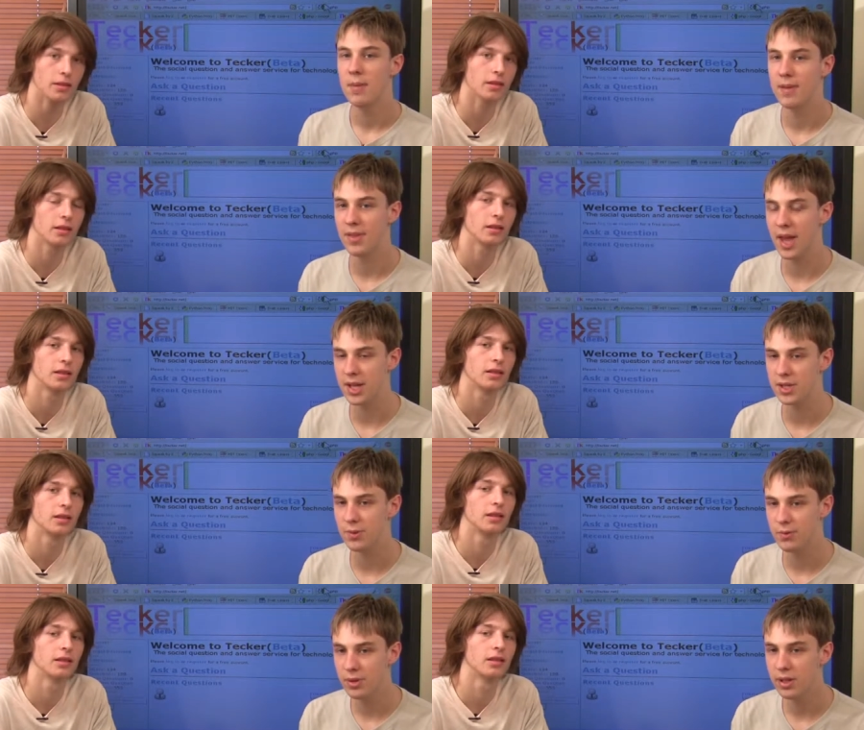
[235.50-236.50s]
Speaker 1: But then to
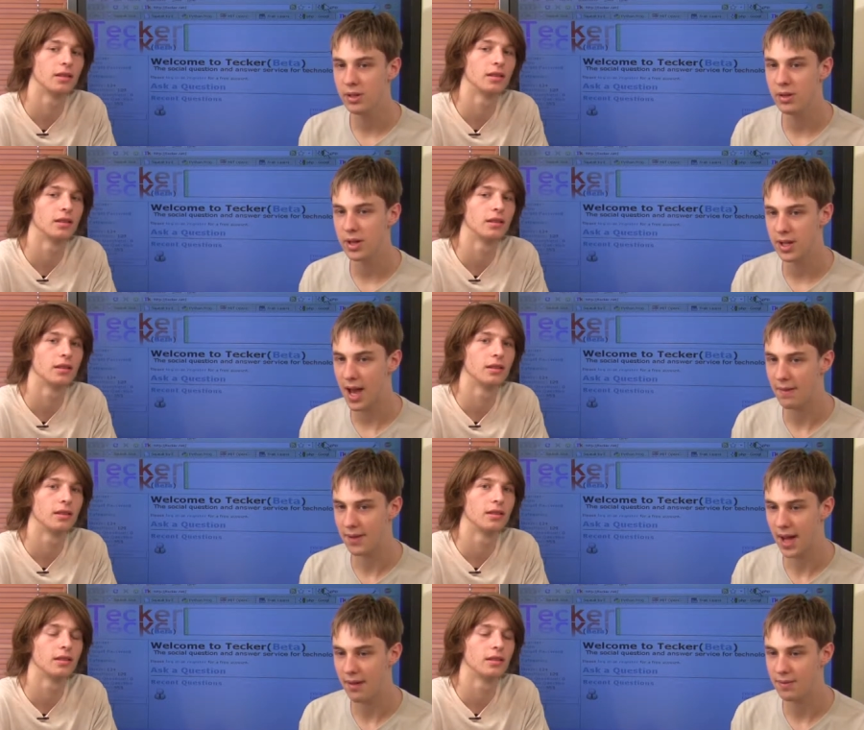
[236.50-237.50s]
really learn it, you have
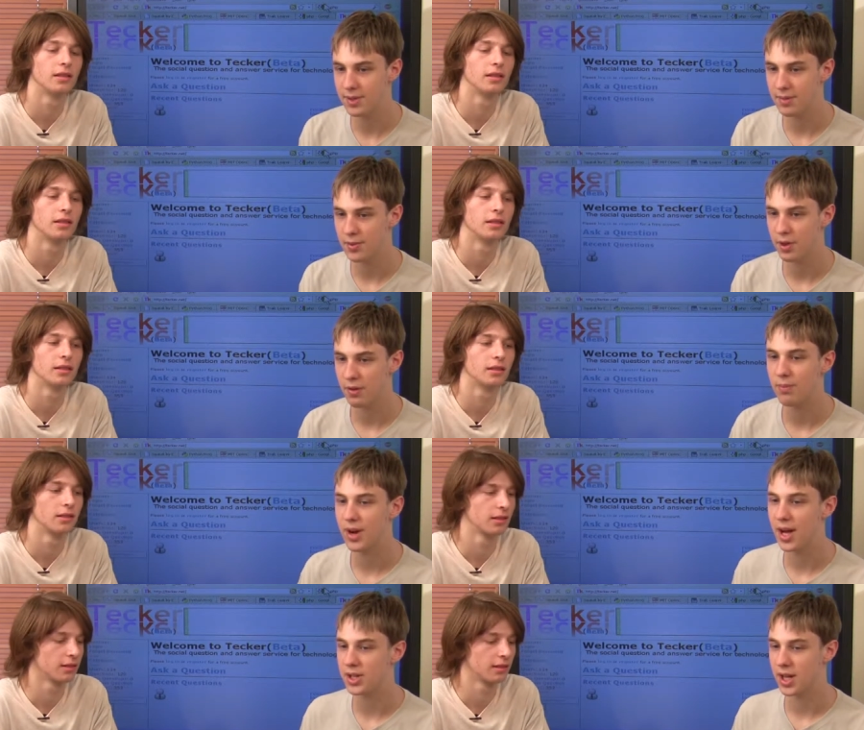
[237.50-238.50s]
to have some sort of
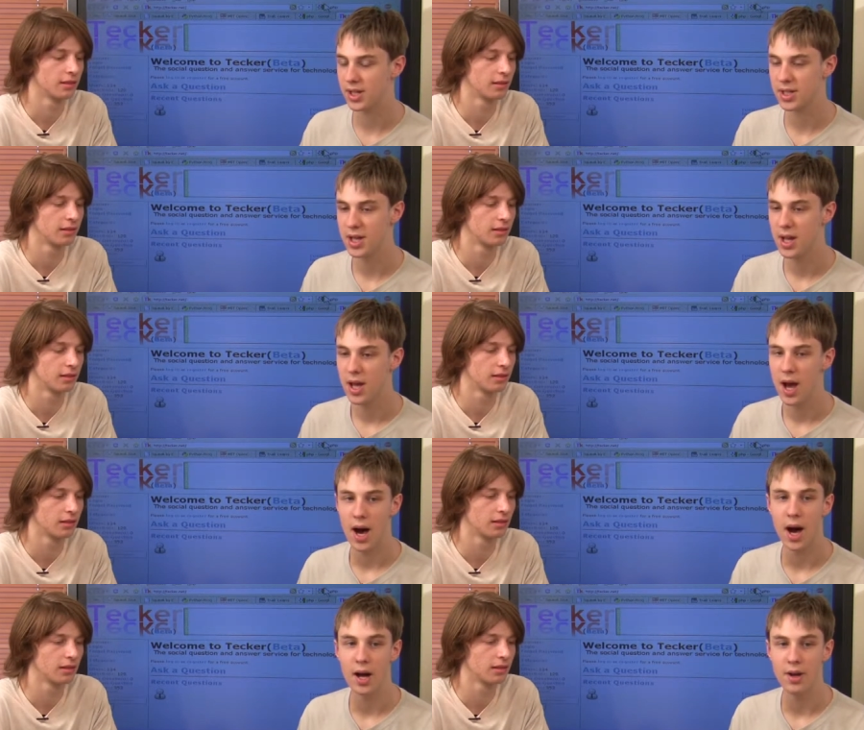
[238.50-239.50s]
project.
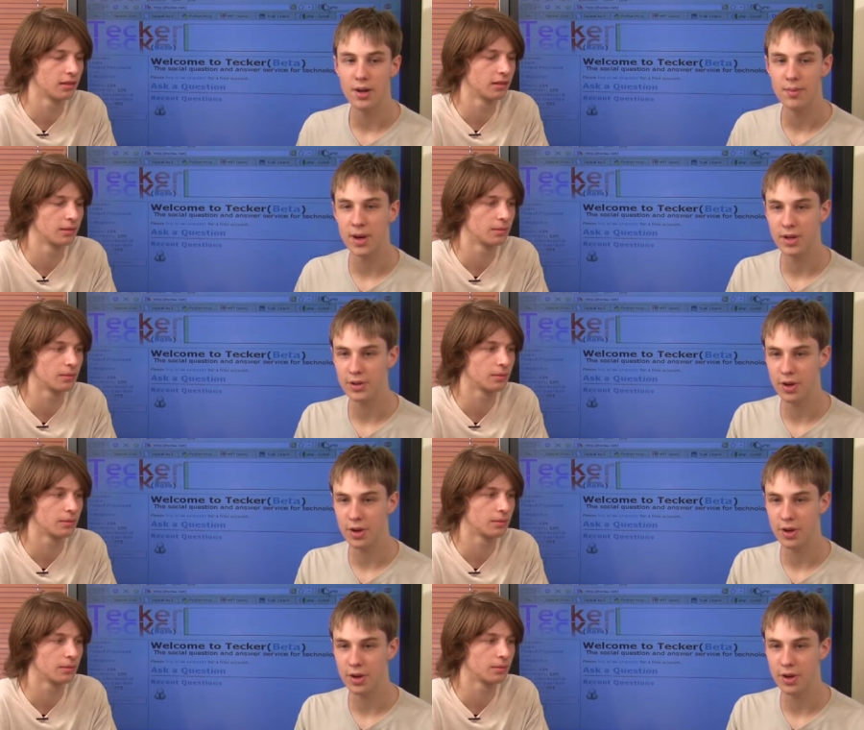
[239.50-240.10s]
Michael